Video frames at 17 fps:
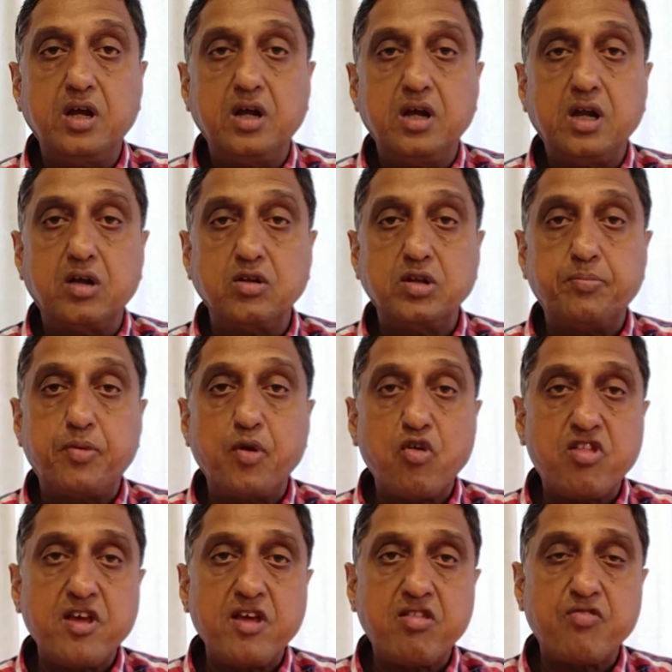Now the
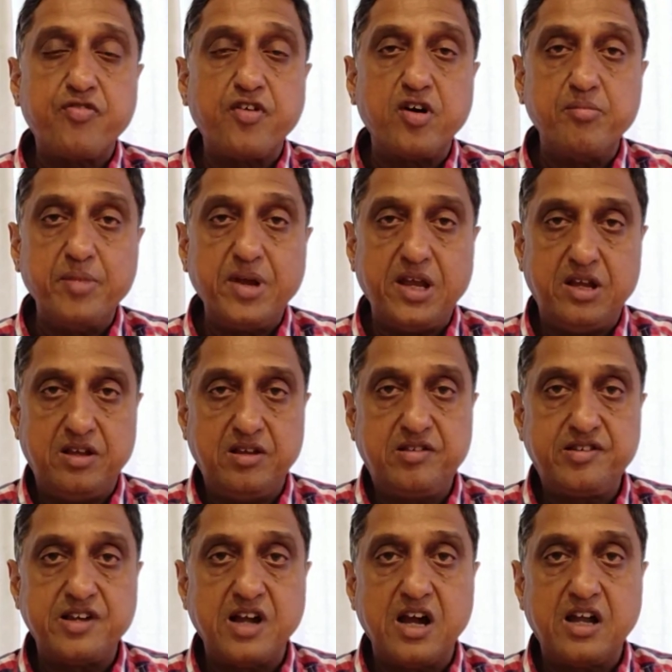process for me
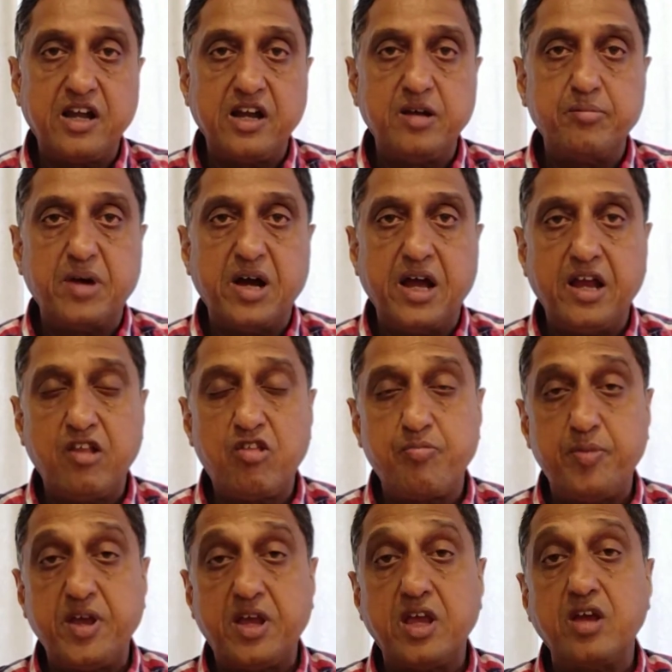started by
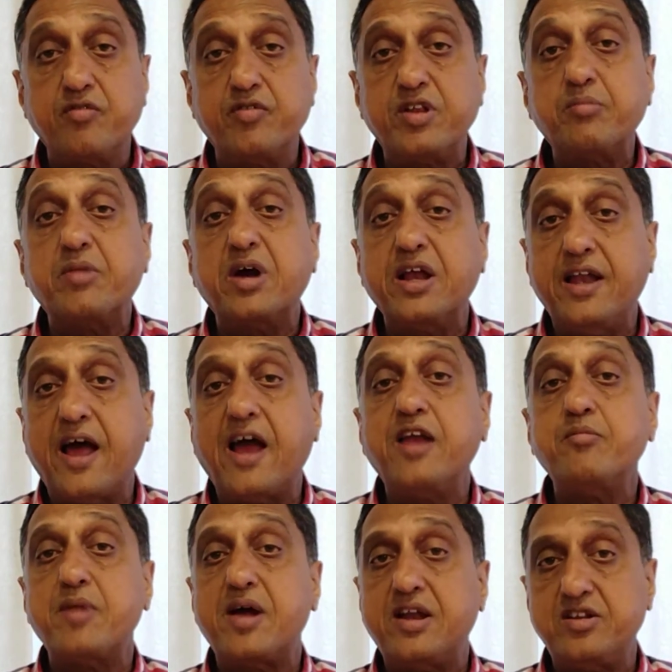speaking with my
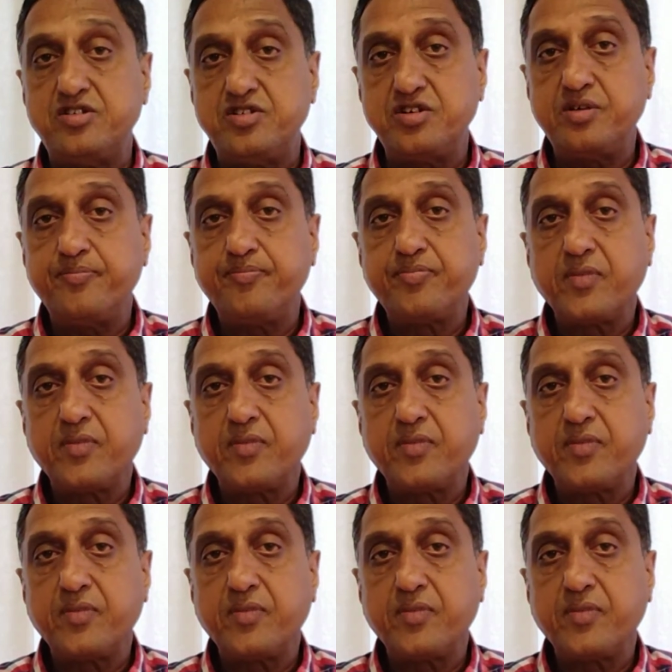line manager